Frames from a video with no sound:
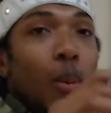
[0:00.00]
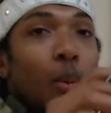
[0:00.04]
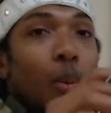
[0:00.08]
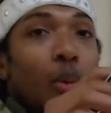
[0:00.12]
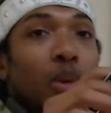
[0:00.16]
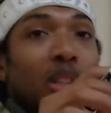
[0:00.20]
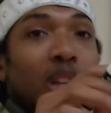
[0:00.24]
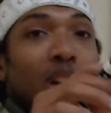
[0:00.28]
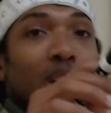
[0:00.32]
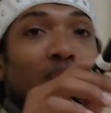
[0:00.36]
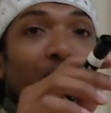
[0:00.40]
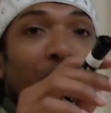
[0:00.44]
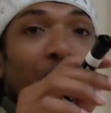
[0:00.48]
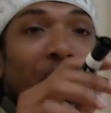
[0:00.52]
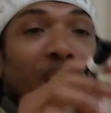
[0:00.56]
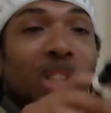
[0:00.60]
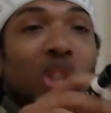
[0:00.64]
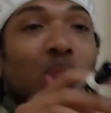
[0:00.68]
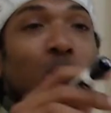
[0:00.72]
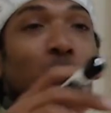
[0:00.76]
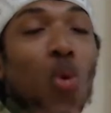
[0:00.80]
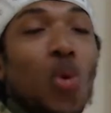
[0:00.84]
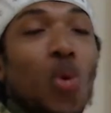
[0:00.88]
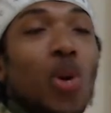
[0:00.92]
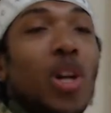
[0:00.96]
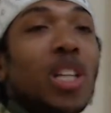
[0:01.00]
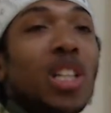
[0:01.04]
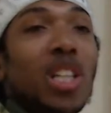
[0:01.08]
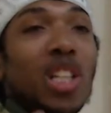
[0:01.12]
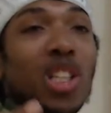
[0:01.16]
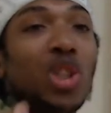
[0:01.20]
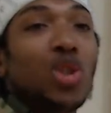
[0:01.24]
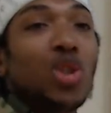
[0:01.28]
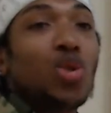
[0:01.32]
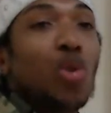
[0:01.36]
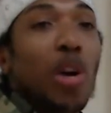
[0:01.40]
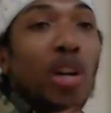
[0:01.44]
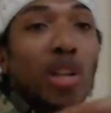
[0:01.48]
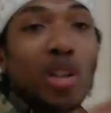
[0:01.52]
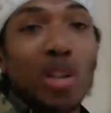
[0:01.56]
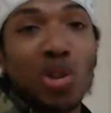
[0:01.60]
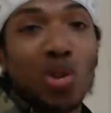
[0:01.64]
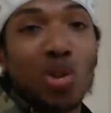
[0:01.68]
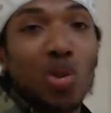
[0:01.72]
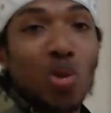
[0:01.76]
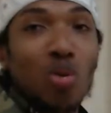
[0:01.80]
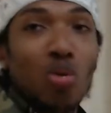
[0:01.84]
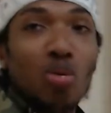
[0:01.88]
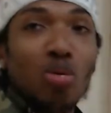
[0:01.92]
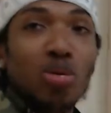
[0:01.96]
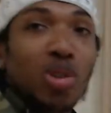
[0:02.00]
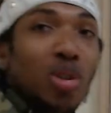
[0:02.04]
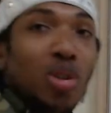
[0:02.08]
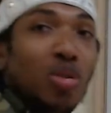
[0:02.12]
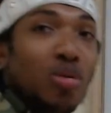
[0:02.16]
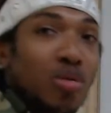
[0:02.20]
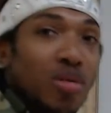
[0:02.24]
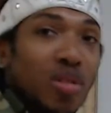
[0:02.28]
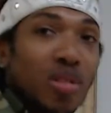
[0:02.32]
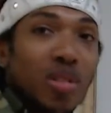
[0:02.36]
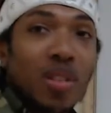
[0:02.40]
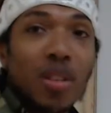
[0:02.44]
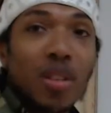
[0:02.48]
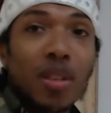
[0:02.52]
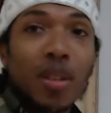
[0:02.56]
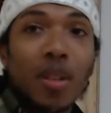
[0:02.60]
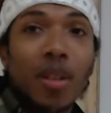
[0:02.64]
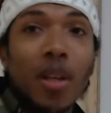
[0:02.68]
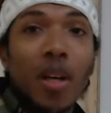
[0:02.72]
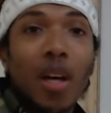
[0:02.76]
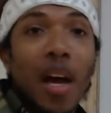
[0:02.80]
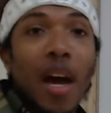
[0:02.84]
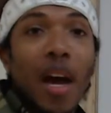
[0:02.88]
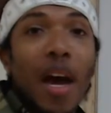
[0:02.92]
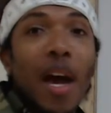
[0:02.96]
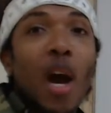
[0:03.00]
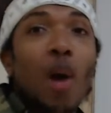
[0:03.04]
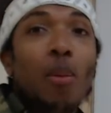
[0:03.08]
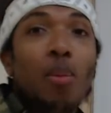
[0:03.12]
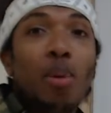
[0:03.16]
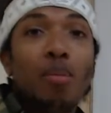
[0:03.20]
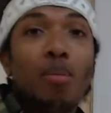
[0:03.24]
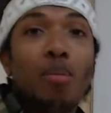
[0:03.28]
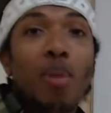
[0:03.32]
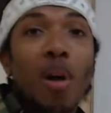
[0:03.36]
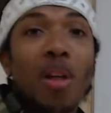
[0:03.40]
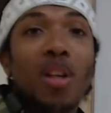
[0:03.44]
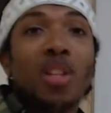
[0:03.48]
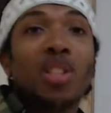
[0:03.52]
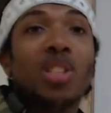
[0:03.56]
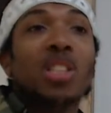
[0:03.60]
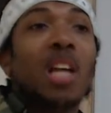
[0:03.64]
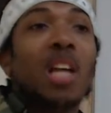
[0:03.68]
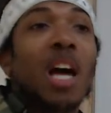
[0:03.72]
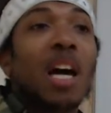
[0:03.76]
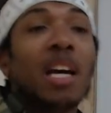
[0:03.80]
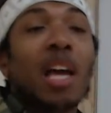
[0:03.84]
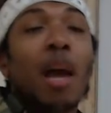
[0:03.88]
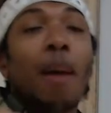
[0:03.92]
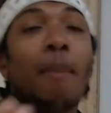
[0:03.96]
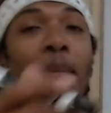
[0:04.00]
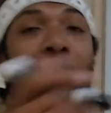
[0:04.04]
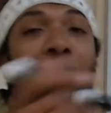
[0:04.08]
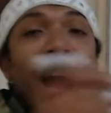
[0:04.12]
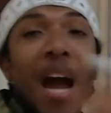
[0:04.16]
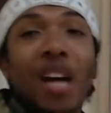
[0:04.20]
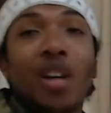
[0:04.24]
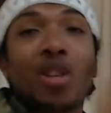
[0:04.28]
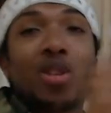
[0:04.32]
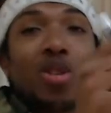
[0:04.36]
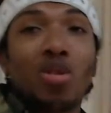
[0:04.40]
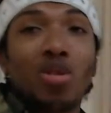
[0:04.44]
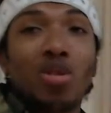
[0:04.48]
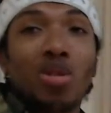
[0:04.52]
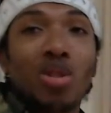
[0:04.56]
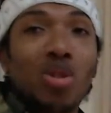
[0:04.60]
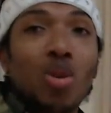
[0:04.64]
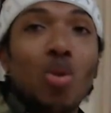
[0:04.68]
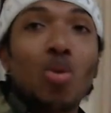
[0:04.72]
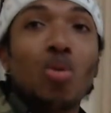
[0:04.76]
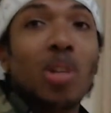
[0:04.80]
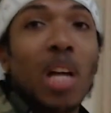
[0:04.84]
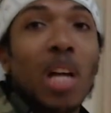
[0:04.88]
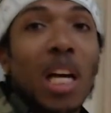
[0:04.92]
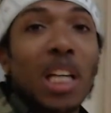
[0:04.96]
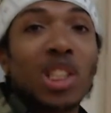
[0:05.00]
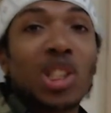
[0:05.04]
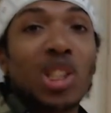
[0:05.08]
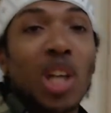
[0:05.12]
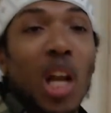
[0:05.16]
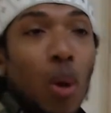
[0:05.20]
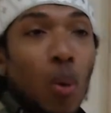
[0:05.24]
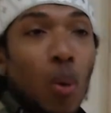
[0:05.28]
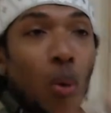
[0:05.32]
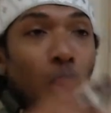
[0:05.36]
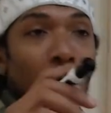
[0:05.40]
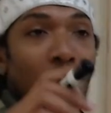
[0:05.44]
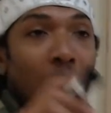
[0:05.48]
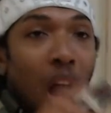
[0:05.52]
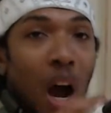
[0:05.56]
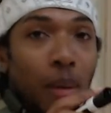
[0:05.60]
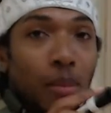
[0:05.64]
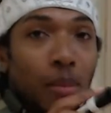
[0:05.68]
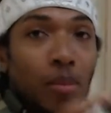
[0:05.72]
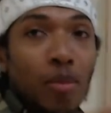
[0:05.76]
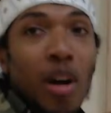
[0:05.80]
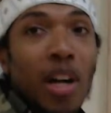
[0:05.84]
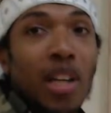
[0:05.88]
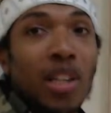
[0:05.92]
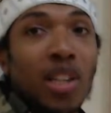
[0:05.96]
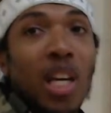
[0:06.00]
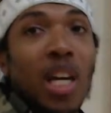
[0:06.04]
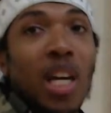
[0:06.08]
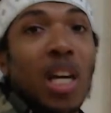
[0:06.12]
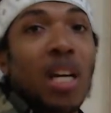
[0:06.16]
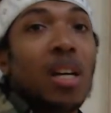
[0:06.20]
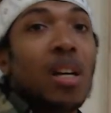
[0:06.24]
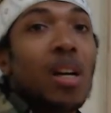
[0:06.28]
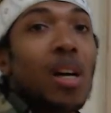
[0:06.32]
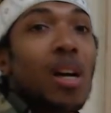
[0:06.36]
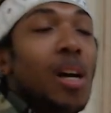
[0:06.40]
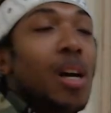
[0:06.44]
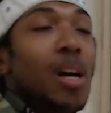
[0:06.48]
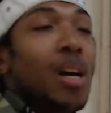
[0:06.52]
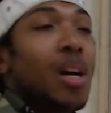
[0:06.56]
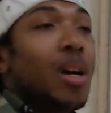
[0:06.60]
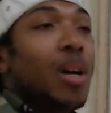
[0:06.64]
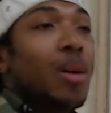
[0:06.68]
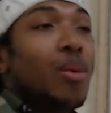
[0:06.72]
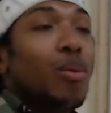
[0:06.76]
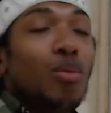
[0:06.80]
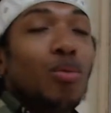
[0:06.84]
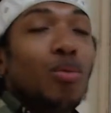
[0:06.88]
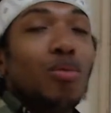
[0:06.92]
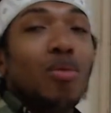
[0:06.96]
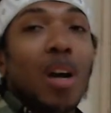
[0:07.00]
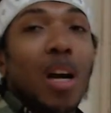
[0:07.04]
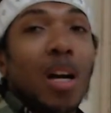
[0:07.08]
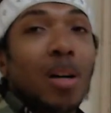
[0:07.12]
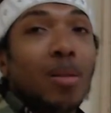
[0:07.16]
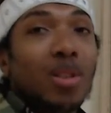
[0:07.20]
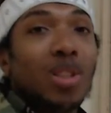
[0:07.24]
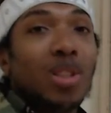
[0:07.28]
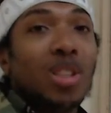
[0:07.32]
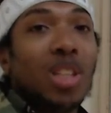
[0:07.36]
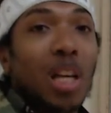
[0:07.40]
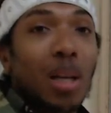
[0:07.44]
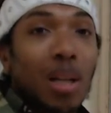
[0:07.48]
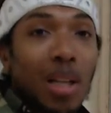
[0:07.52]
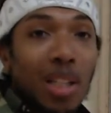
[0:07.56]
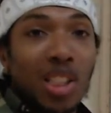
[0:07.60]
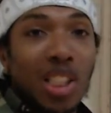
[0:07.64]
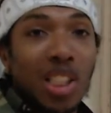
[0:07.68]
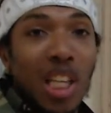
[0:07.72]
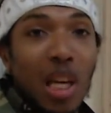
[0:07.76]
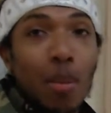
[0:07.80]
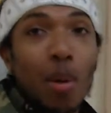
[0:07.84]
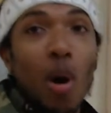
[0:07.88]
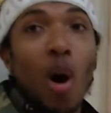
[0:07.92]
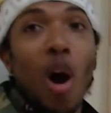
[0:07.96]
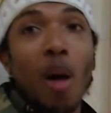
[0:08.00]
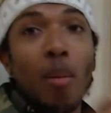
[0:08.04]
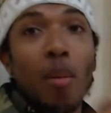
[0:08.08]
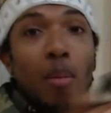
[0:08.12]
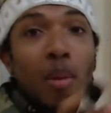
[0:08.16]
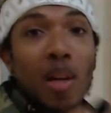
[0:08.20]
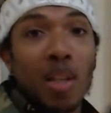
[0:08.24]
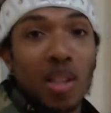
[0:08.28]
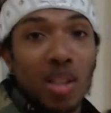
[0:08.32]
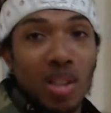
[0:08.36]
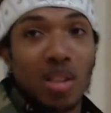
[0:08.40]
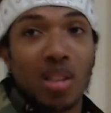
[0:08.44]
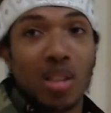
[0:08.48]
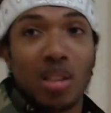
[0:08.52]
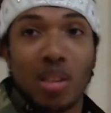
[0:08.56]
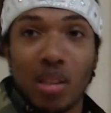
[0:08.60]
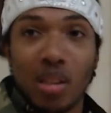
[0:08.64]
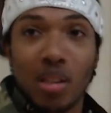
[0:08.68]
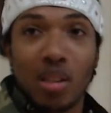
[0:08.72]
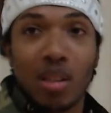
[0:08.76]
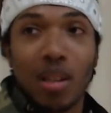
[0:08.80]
was a great tool in destroying the school too. And helping brothers not get back to the school. That shalom right there, right? See, it seemed harmless.